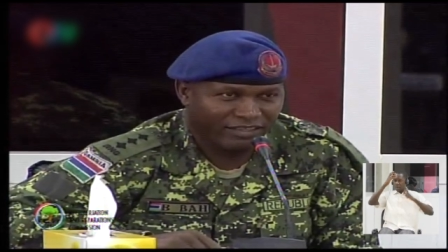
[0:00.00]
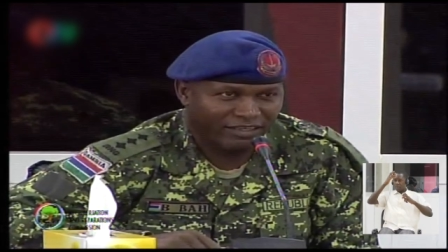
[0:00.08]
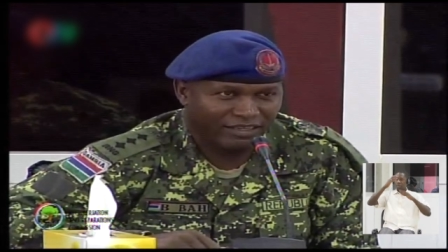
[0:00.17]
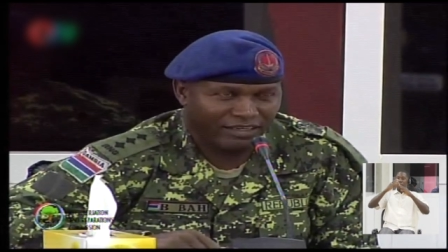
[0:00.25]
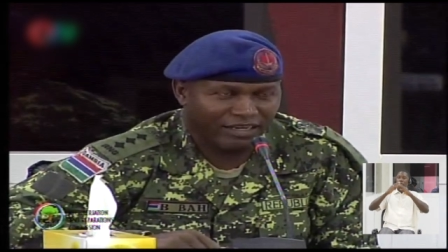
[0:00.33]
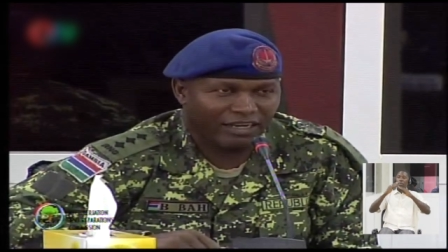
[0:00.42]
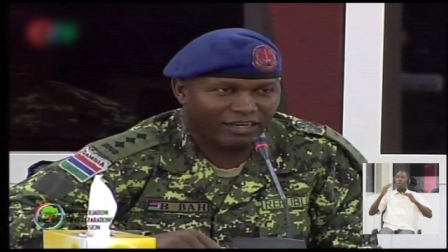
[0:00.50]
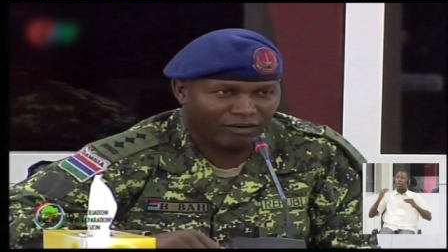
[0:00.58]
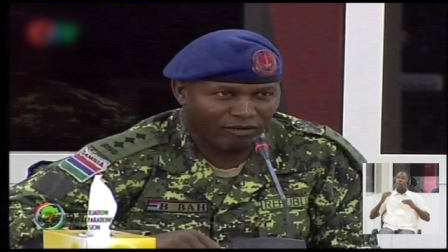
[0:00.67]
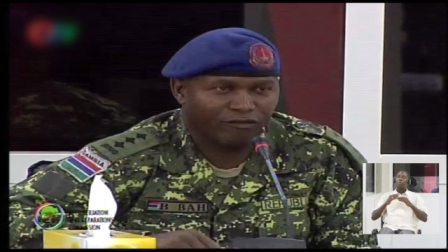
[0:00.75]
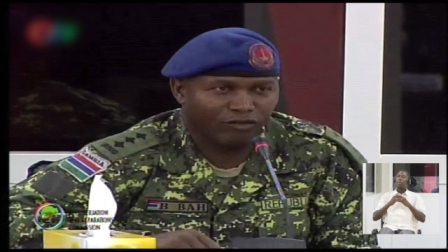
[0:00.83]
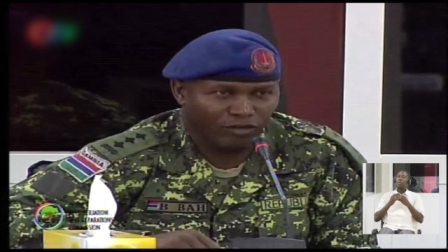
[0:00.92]
and
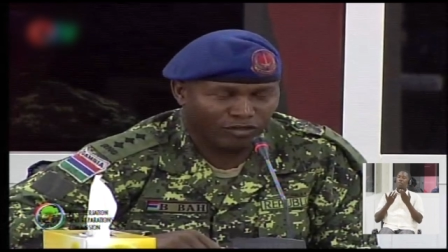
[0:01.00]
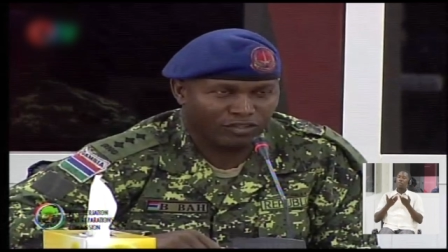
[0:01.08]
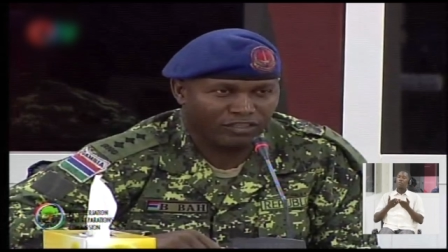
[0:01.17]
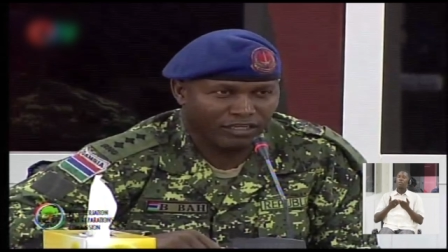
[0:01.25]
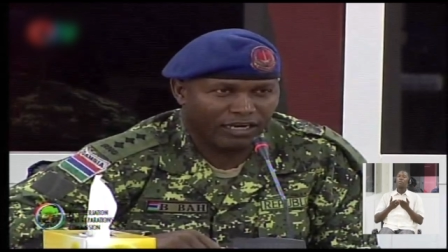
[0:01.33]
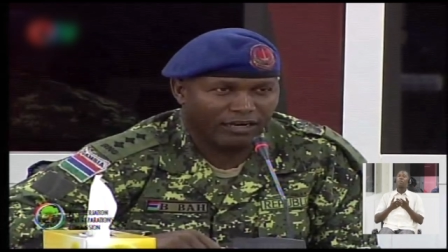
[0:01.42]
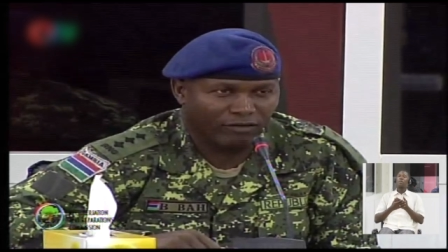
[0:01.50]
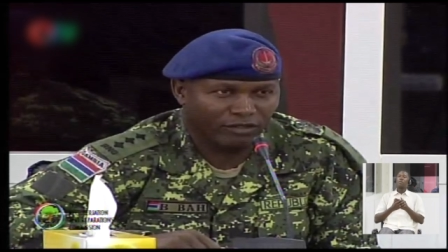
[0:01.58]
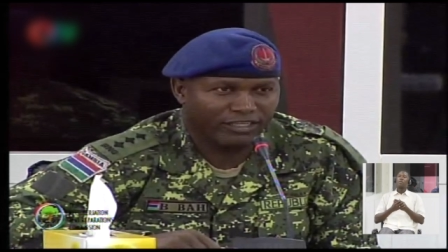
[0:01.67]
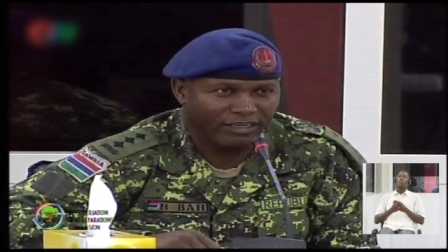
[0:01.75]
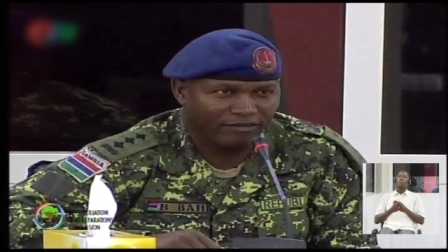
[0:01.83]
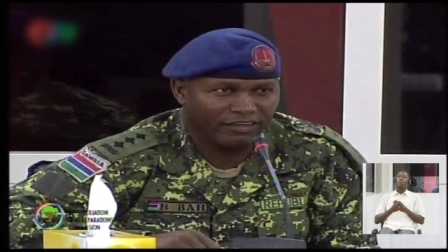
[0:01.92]
of course I
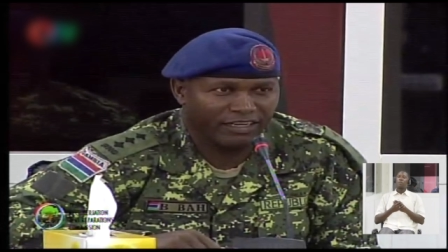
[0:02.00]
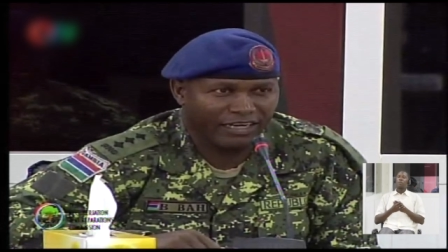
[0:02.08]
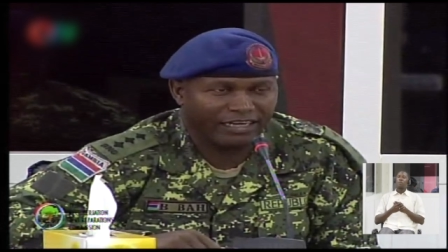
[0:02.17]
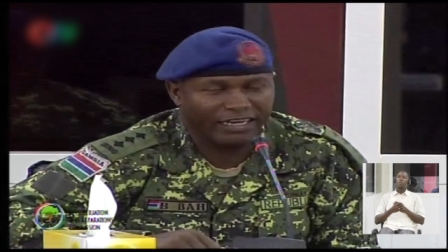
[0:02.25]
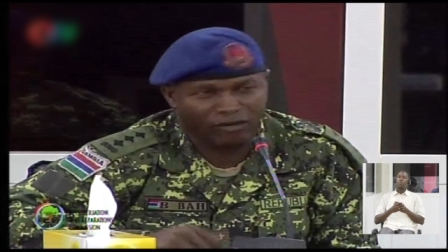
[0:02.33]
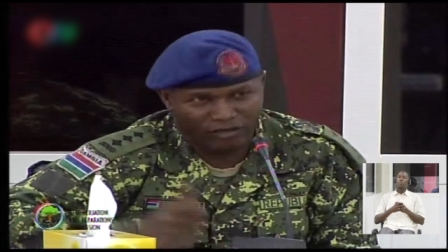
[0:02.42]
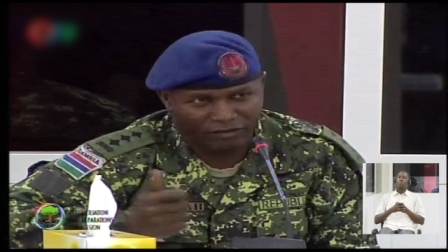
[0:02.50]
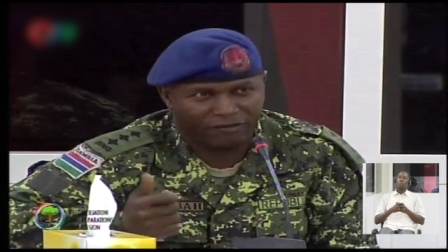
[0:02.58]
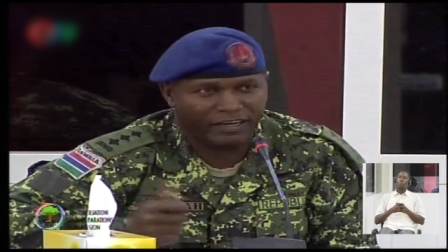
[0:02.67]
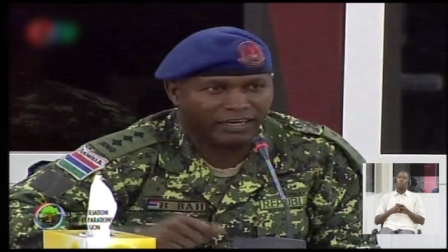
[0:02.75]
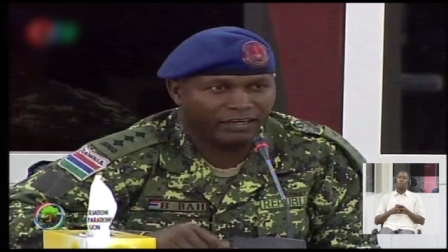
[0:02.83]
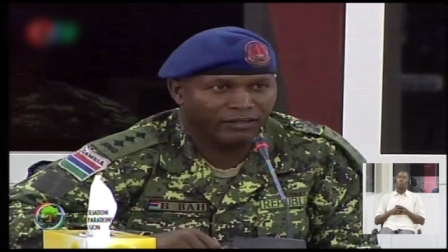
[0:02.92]
was given a
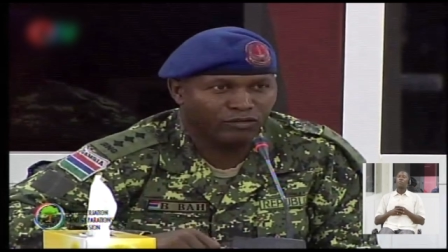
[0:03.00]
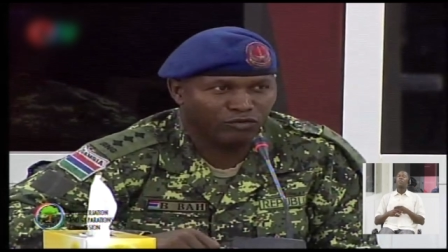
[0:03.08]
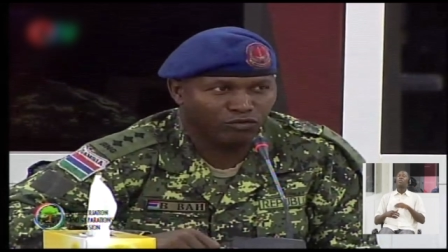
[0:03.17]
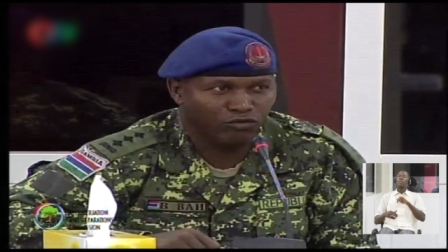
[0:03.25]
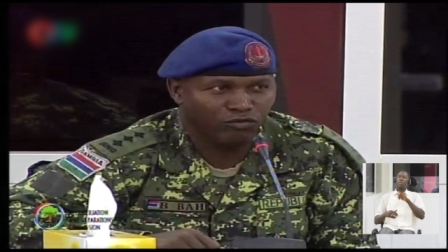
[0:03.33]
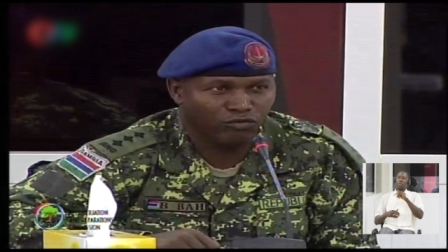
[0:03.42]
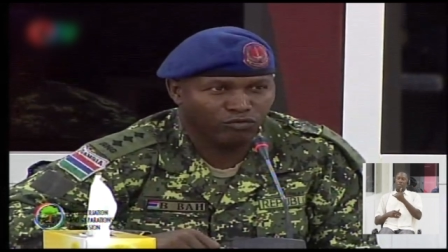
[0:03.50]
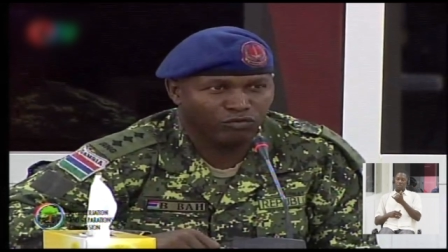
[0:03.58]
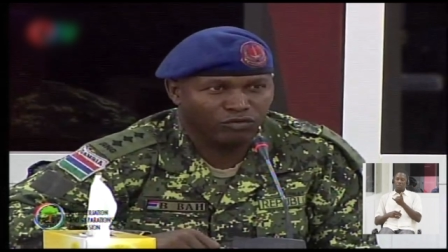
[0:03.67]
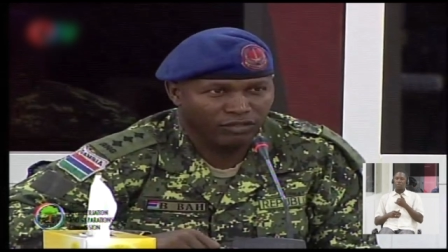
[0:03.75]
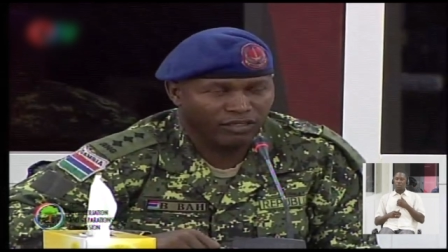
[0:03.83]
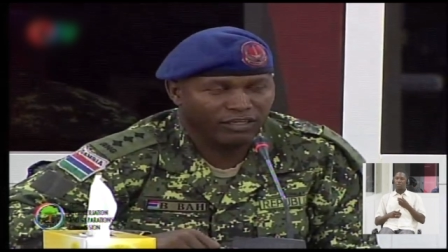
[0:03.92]
counterfire to
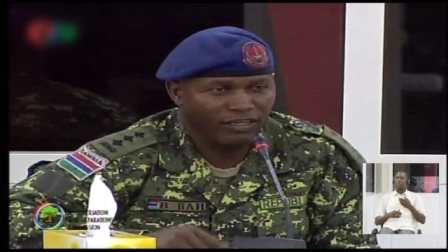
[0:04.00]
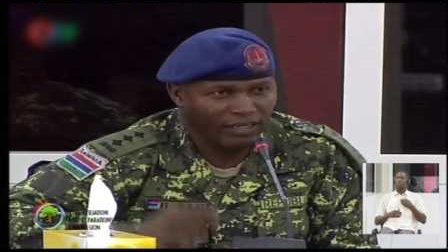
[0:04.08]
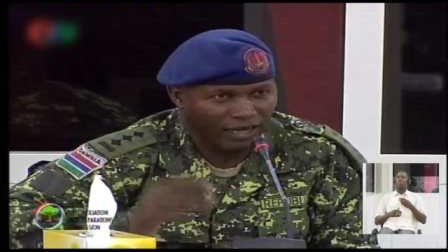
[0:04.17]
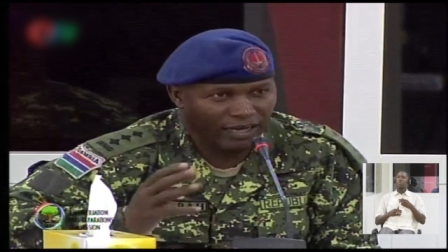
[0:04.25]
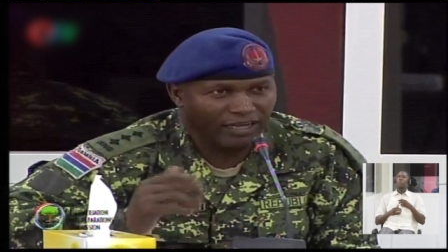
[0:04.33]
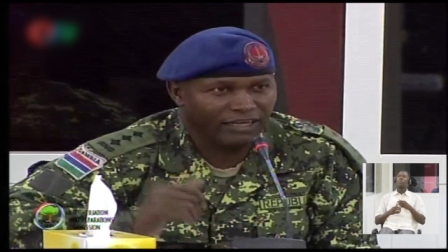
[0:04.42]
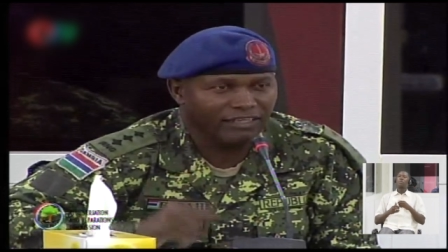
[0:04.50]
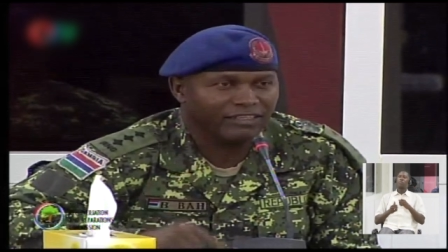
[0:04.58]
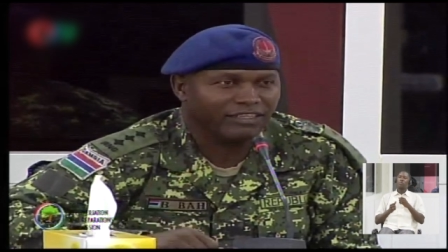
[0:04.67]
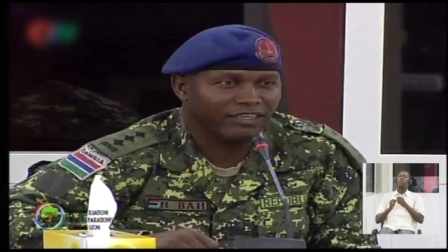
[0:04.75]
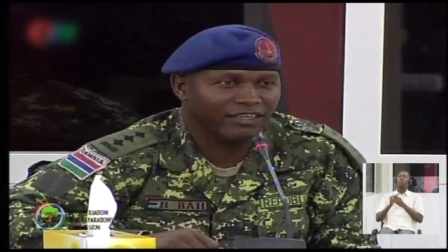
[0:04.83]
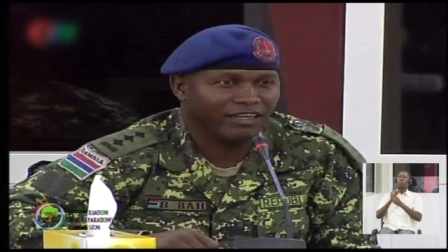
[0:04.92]
the
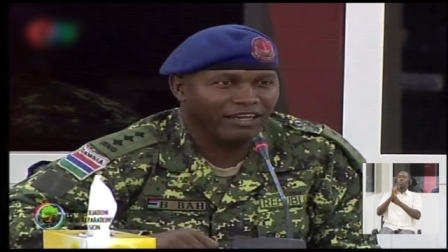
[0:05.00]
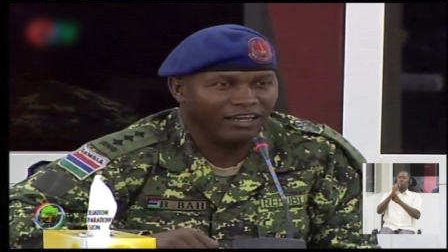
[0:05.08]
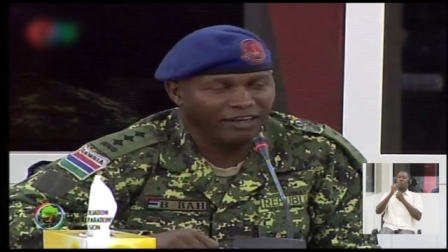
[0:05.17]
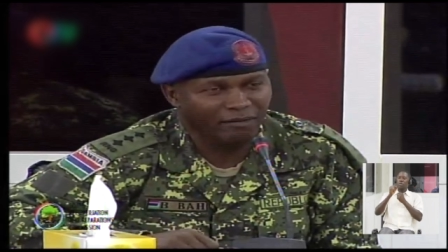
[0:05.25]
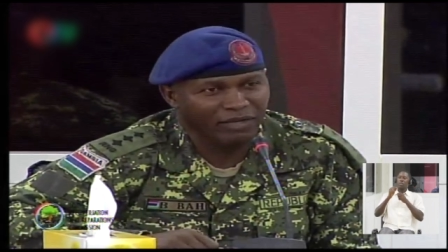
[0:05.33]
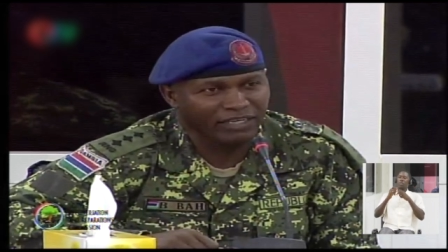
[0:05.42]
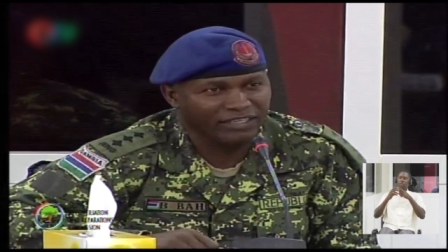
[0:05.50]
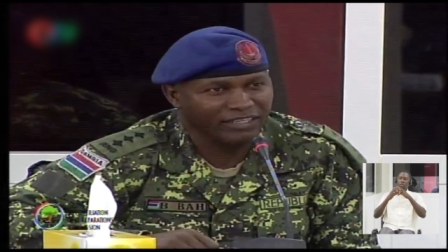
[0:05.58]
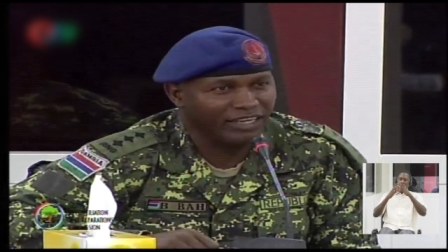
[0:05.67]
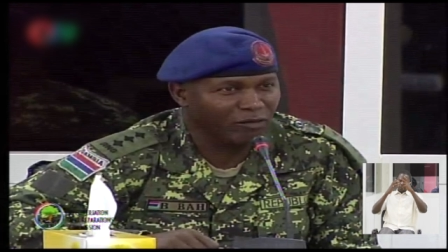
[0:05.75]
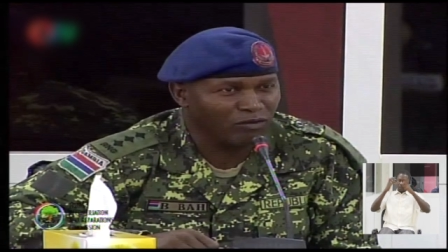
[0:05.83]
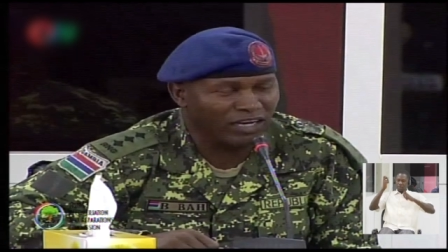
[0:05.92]
alleged enemies
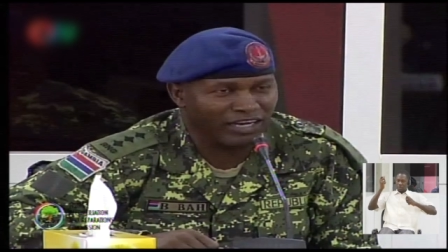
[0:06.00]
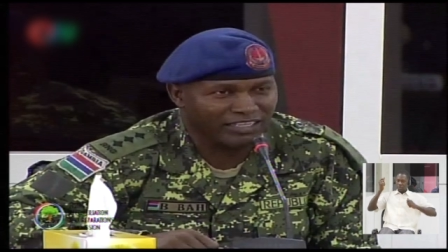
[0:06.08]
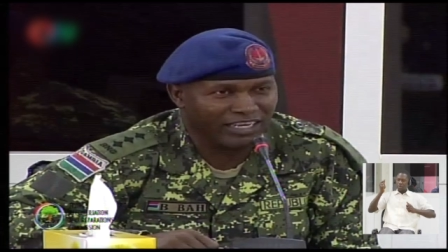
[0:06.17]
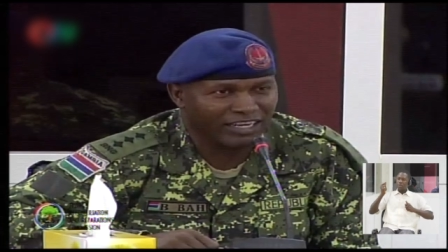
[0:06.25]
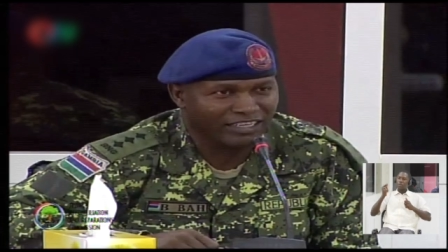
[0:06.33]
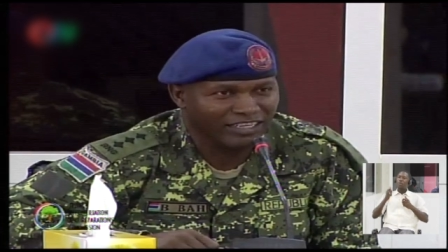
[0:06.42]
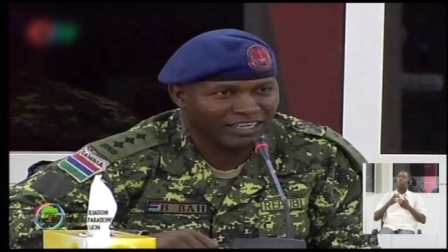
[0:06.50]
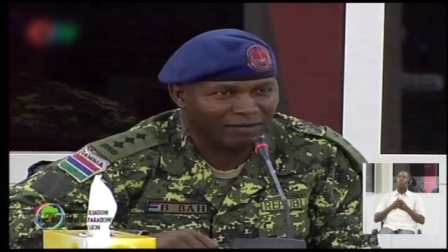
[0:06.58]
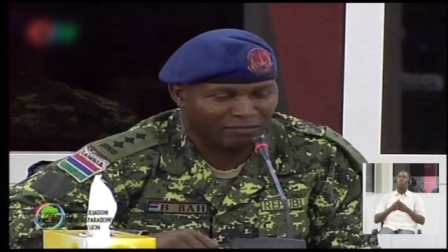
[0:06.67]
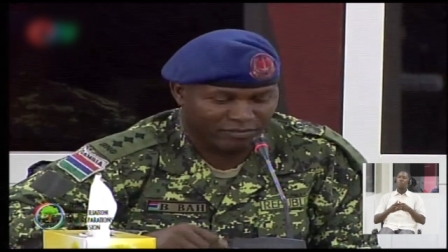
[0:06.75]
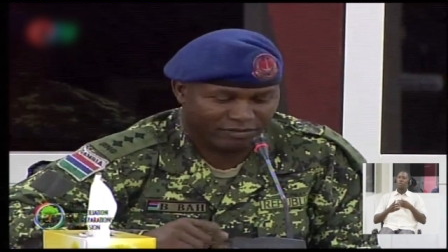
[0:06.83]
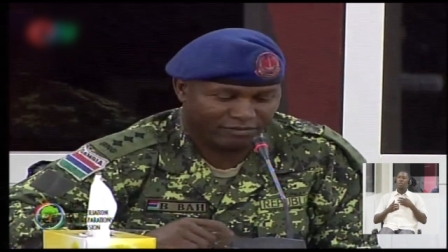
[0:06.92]
that will attack the
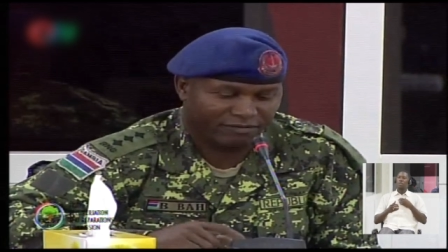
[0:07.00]
camp,